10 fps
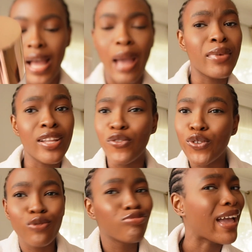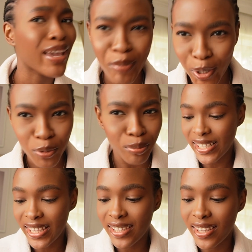I mean, if you like makeup, I
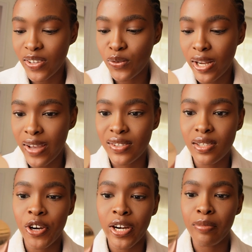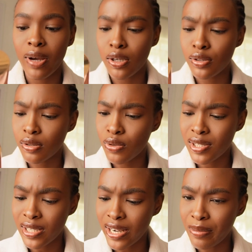think that you would have heard about,
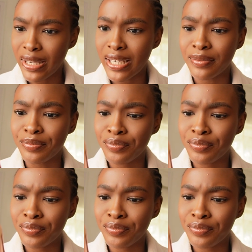what's her name again?